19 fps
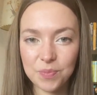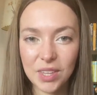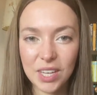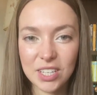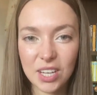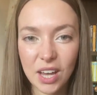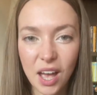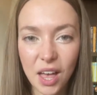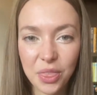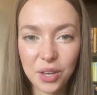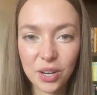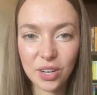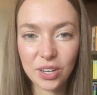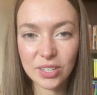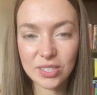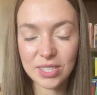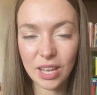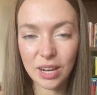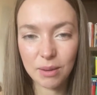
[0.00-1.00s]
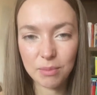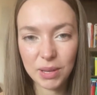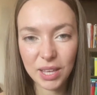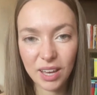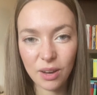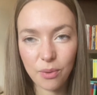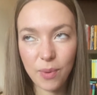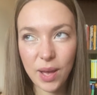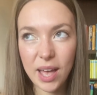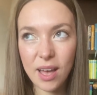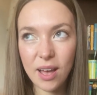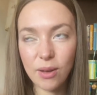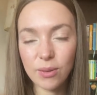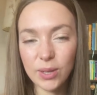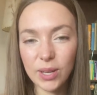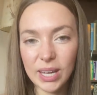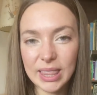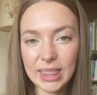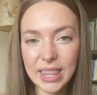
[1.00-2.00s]
to others and be like, wow,
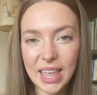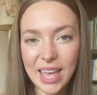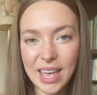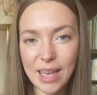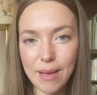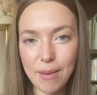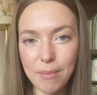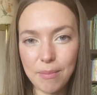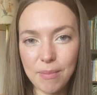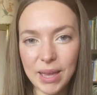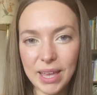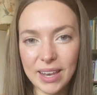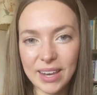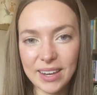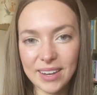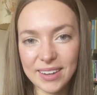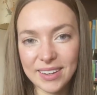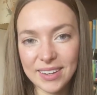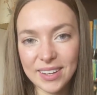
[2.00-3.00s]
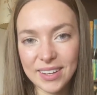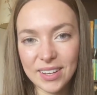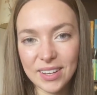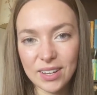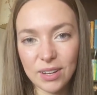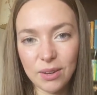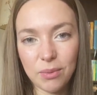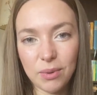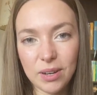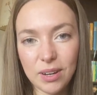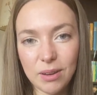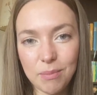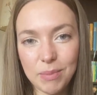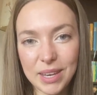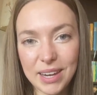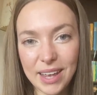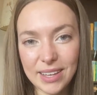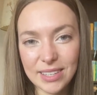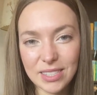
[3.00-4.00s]
look at them, and wouldn't it be
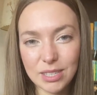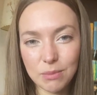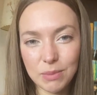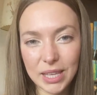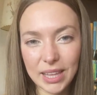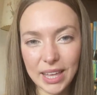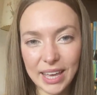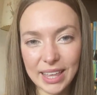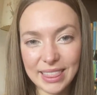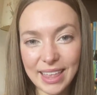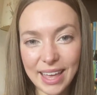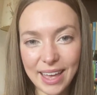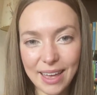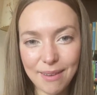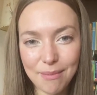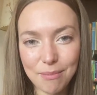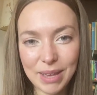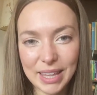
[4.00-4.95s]
nice to be like them?